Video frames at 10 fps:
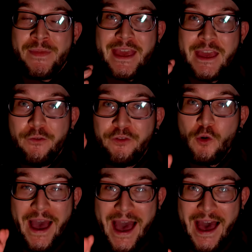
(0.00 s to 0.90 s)
if
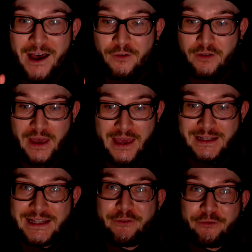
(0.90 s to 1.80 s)
you have a
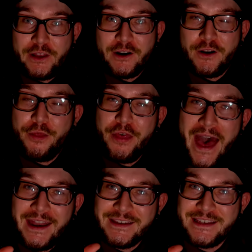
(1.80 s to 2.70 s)
leaf litter,
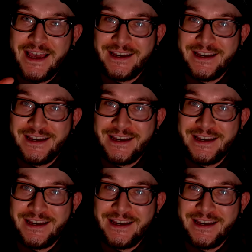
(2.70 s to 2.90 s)
that is the